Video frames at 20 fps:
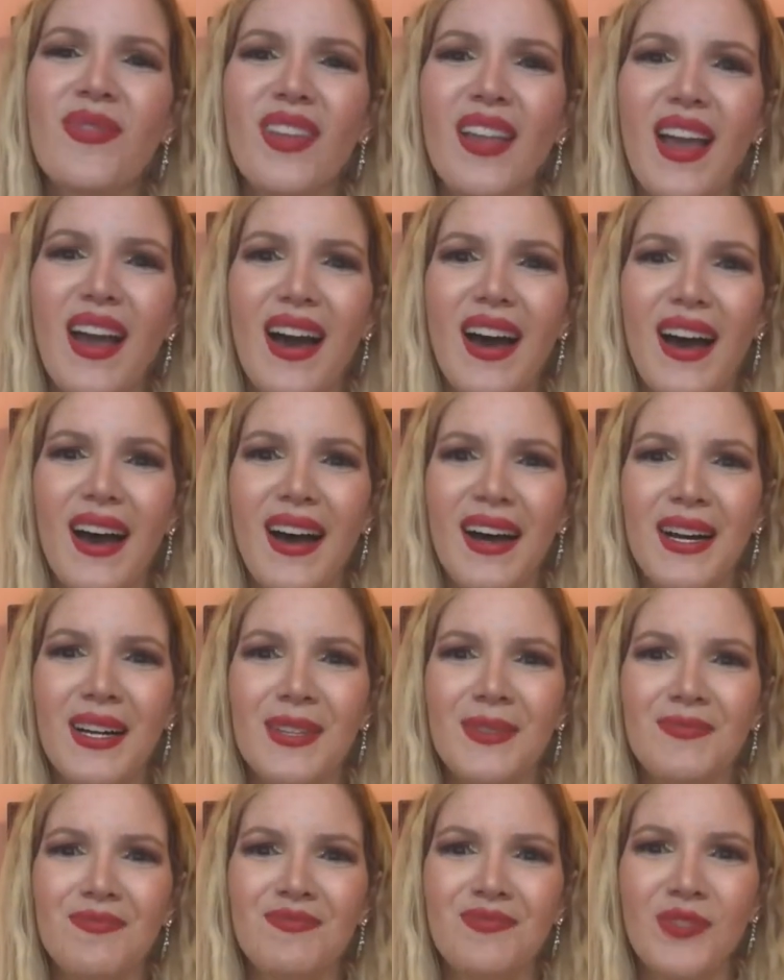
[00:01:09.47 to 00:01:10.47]

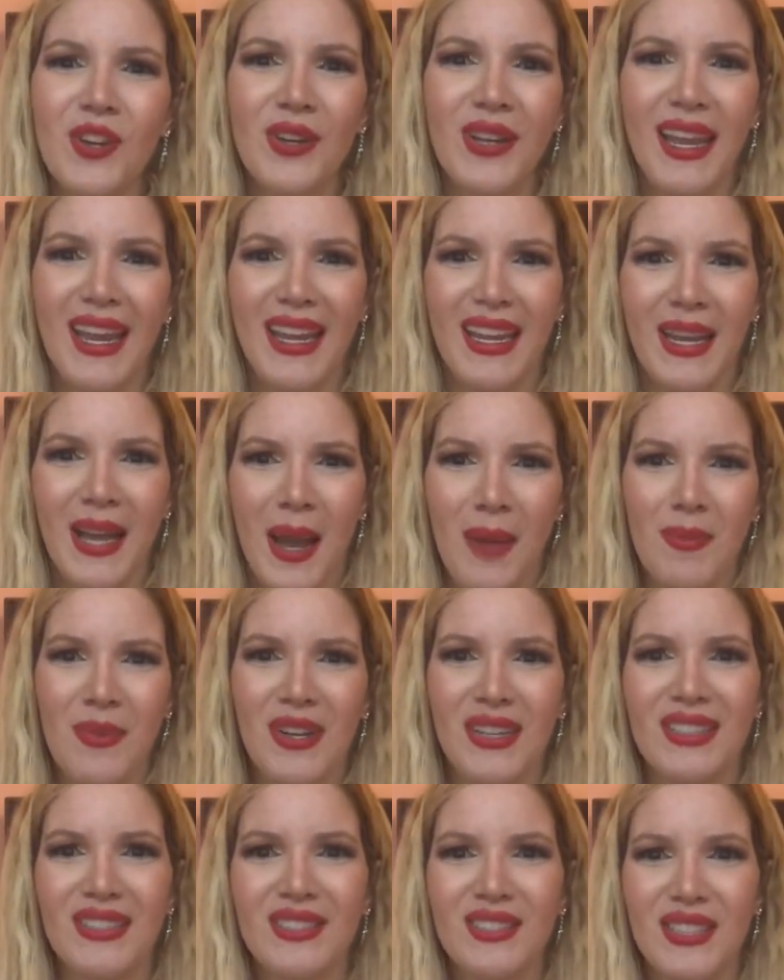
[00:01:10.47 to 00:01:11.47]
Okay, I'm
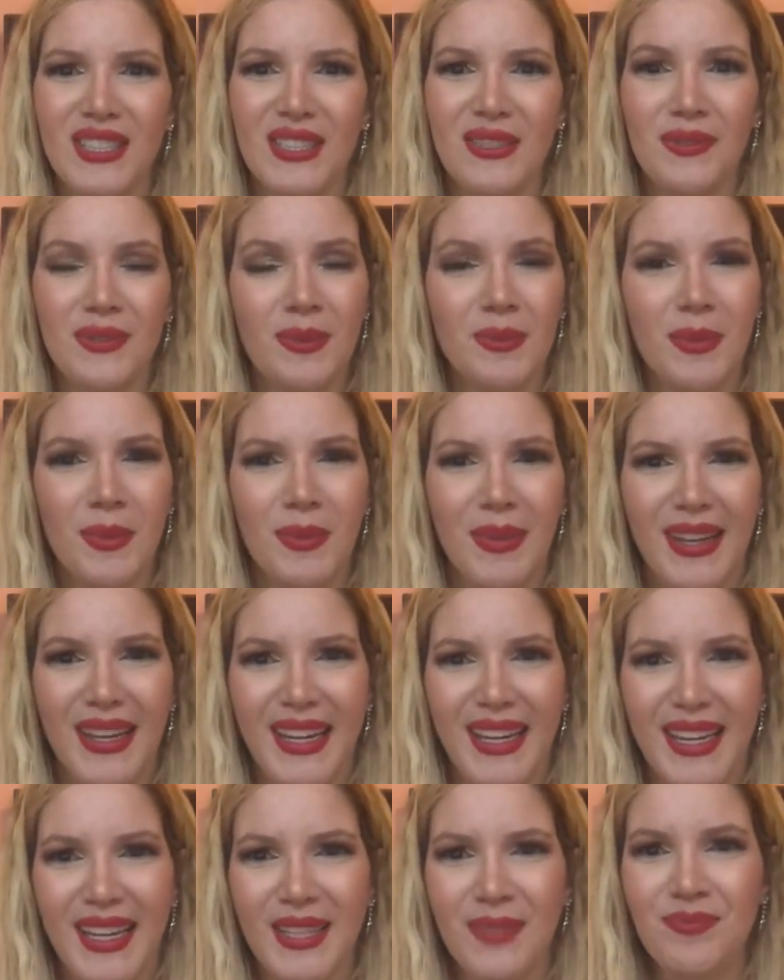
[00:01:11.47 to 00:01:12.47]
gonna start from the
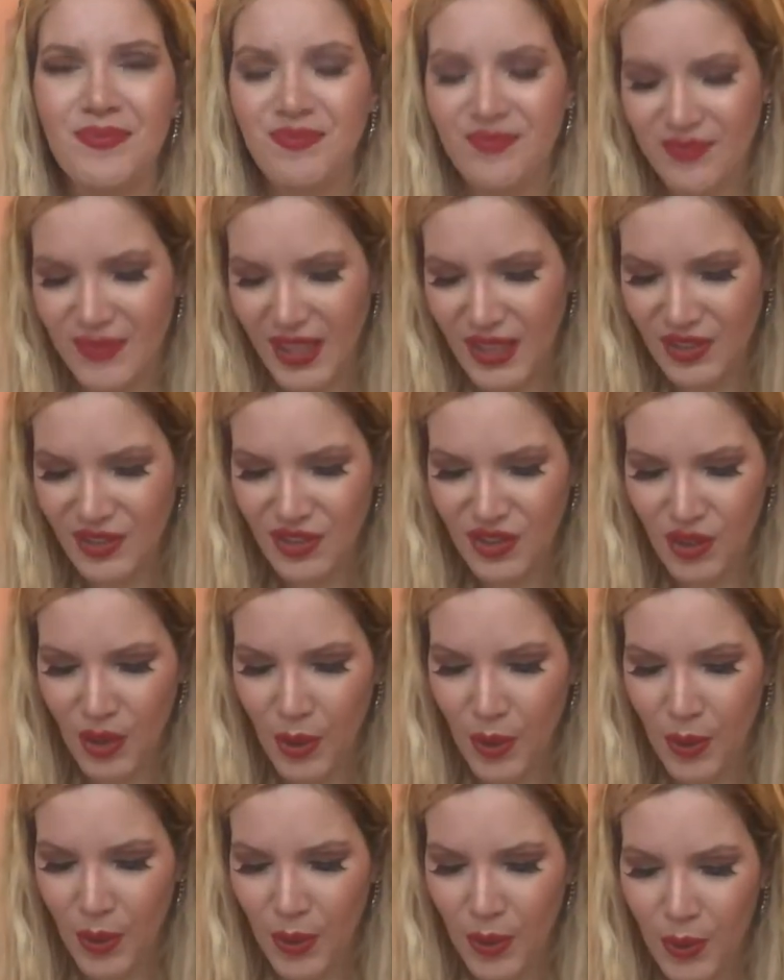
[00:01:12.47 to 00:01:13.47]
beginning.
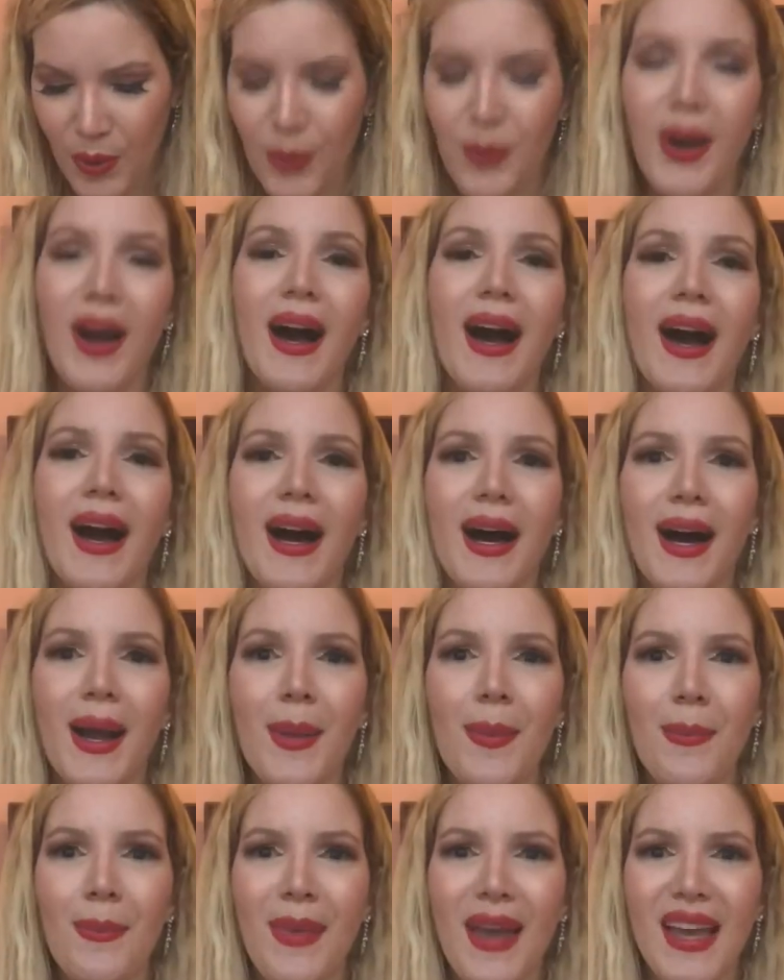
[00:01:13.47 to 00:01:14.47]
So
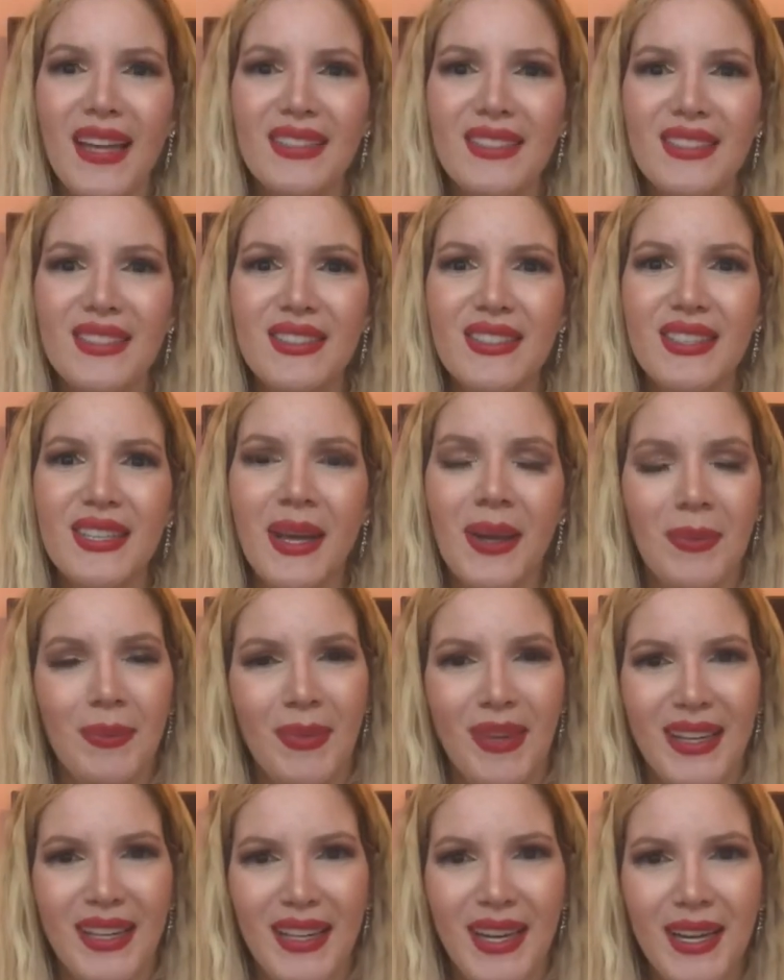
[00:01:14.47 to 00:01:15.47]
I met
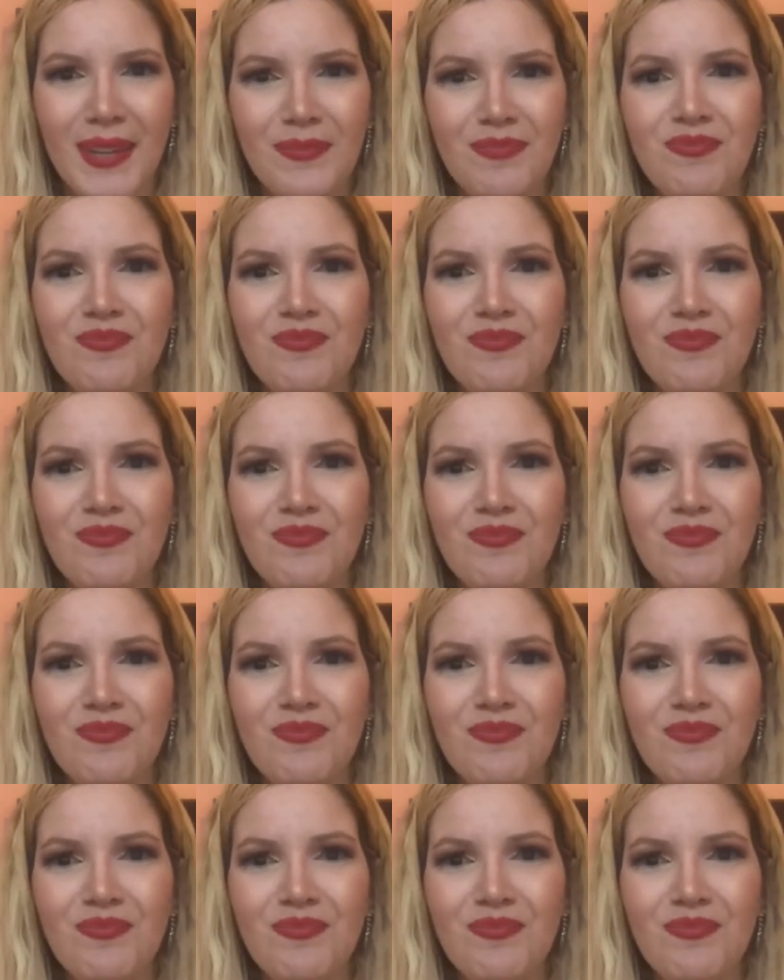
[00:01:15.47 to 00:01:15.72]
Kamilia